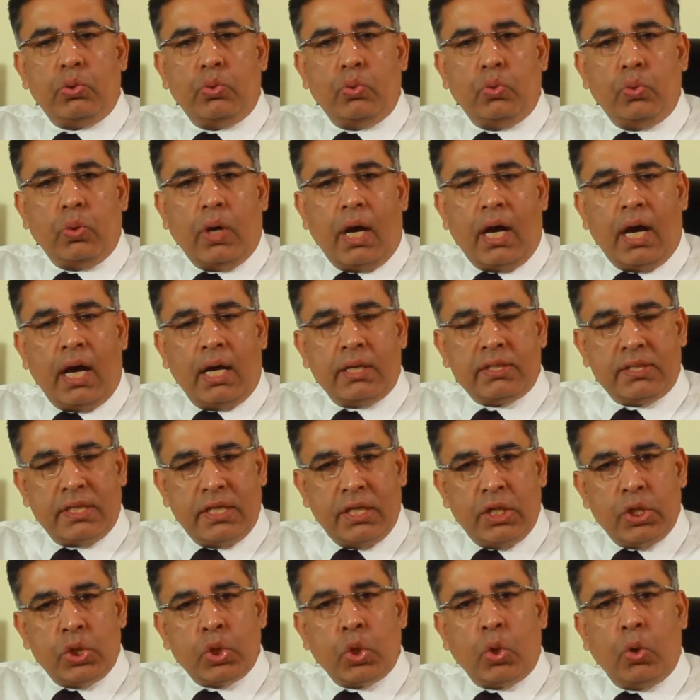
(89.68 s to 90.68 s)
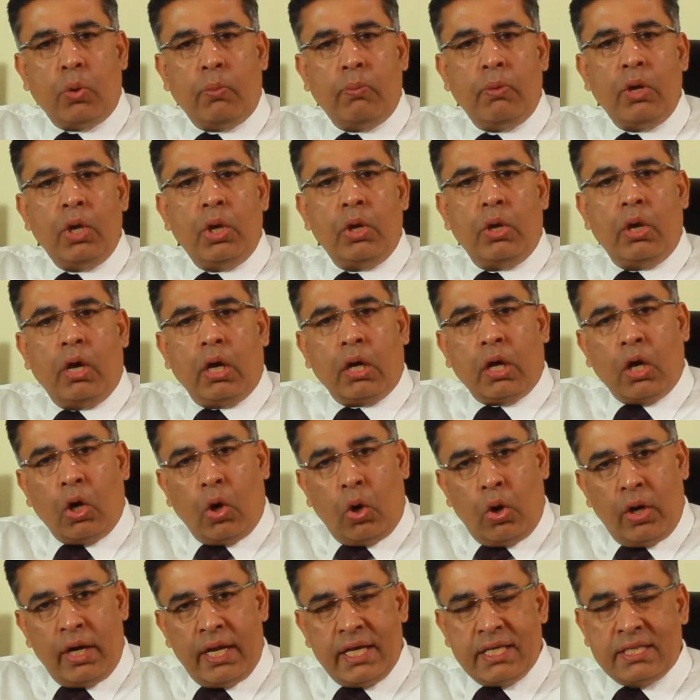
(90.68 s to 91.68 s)
to a syndrome
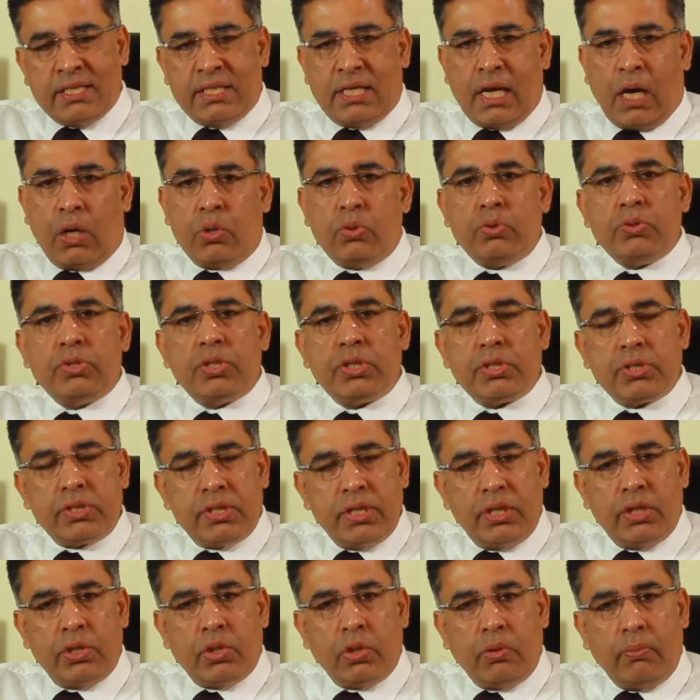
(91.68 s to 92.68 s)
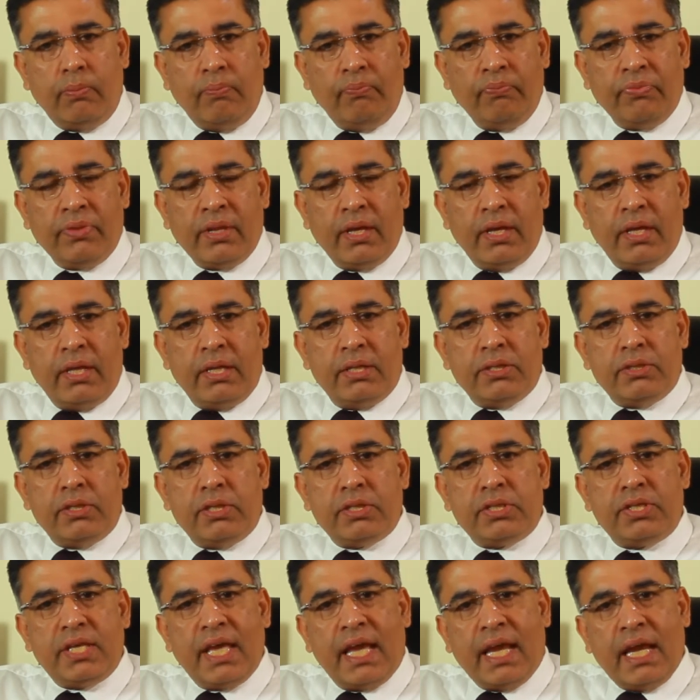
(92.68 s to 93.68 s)
called as Down's syndrome. The
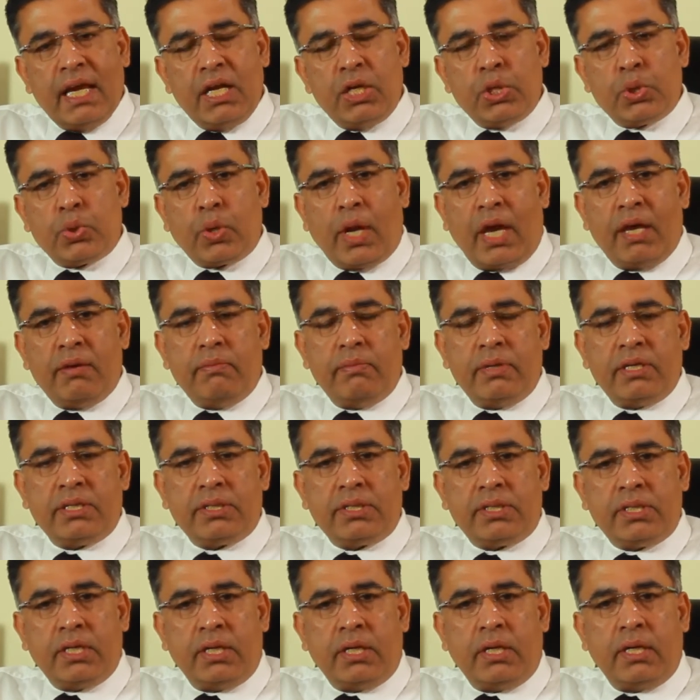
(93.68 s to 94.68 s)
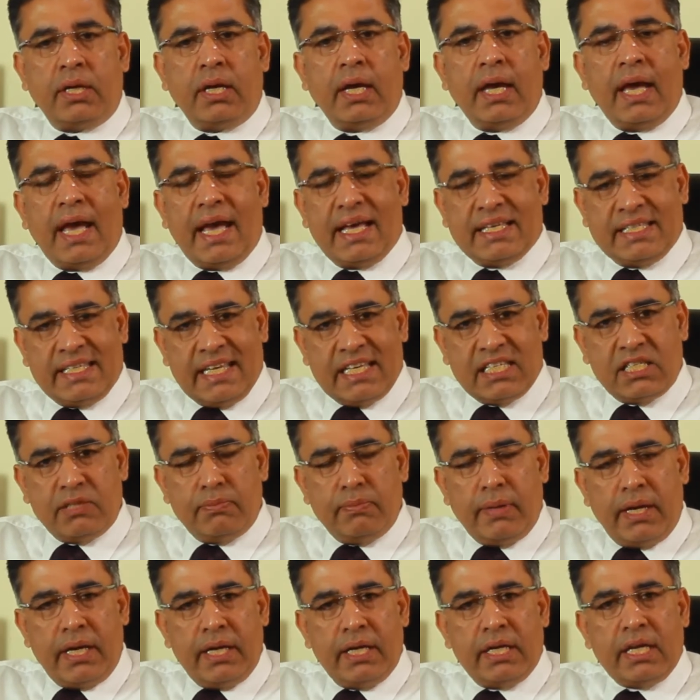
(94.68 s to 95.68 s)
second trimester
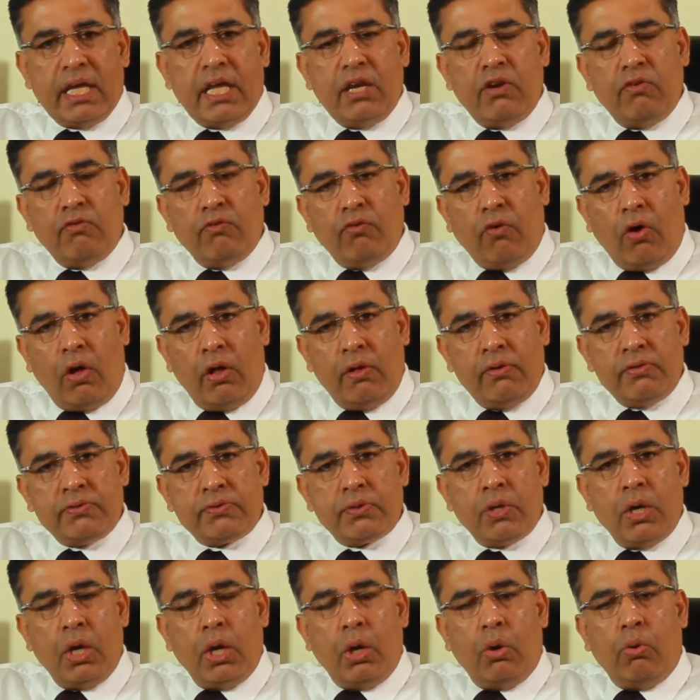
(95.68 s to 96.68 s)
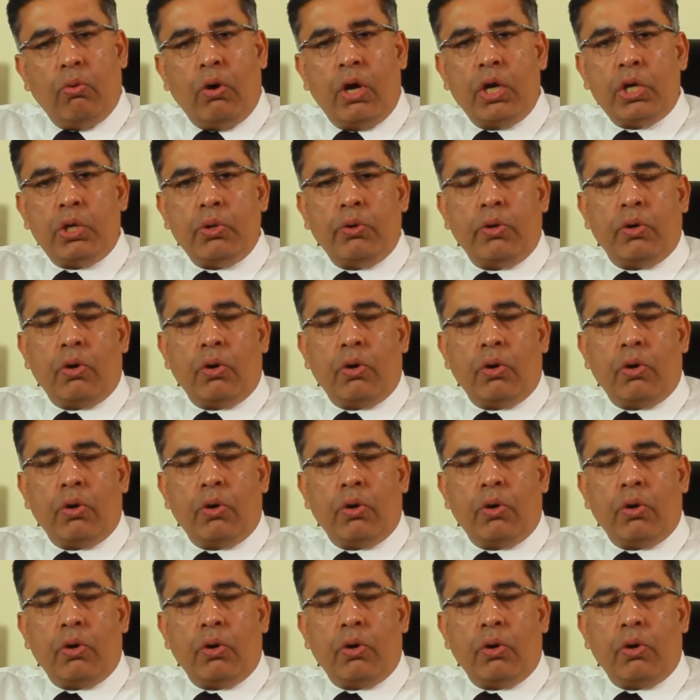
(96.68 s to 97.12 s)
assessment involves what we